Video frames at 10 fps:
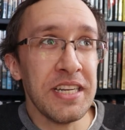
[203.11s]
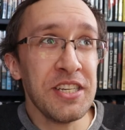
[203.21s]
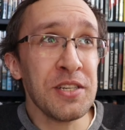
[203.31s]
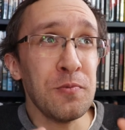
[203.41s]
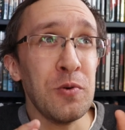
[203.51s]
It
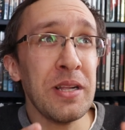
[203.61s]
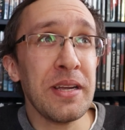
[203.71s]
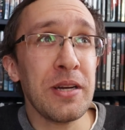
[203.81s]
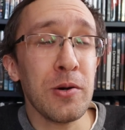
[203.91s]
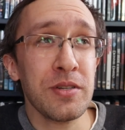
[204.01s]
just
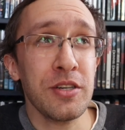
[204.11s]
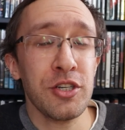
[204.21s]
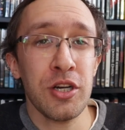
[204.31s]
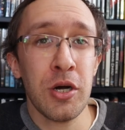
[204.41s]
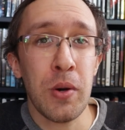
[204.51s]
really goes to
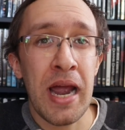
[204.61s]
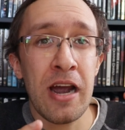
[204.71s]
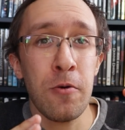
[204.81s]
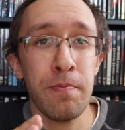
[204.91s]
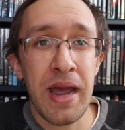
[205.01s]
show
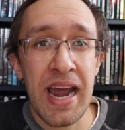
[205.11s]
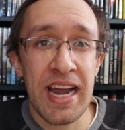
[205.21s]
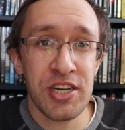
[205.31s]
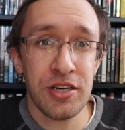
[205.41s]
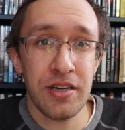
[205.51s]
how
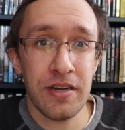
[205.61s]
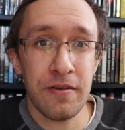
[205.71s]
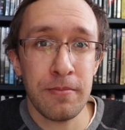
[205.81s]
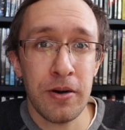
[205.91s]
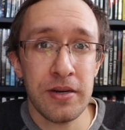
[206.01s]
passionate of
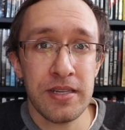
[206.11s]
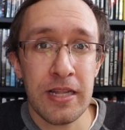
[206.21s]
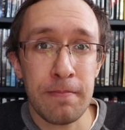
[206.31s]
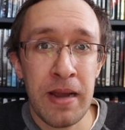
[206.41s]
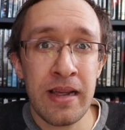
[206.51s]
a person
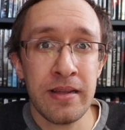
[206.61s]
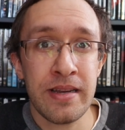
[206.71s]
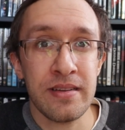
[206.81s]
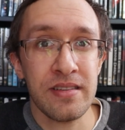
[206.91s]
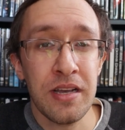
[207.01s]
that
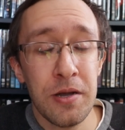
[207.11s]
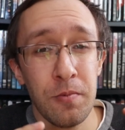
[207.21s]
Pele is